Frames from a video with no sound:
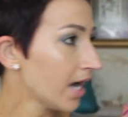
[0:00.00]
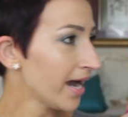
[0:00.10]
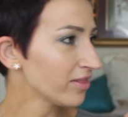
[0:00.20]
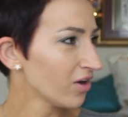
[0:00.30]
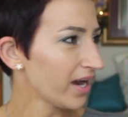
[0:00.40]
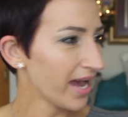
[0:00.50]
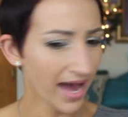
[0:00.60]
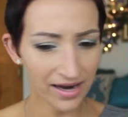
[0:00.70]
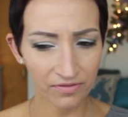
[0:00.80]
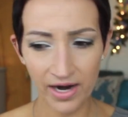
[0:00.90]
I thought I
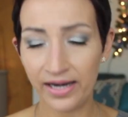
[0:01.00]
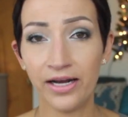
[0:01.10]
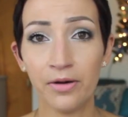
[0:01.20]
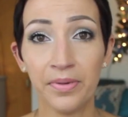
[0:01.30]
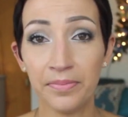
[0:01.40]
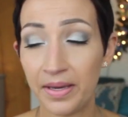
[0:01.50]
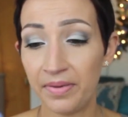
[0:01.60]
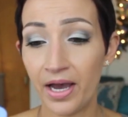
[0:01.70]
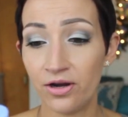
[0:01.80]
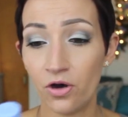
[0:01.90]
had it right here, but
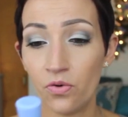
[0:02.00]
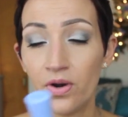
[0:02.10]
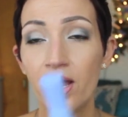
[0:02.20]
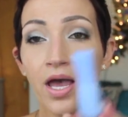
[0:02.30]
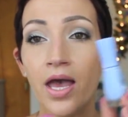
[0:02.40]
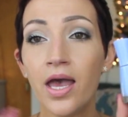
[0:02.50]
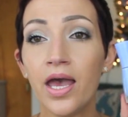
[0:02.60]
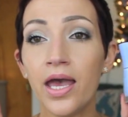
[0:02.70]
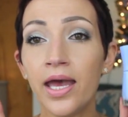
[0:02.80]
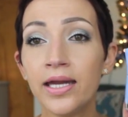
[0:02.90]
maybe I don't.
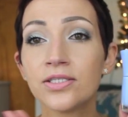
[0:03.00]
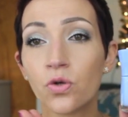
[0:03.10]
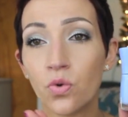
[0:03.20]
It is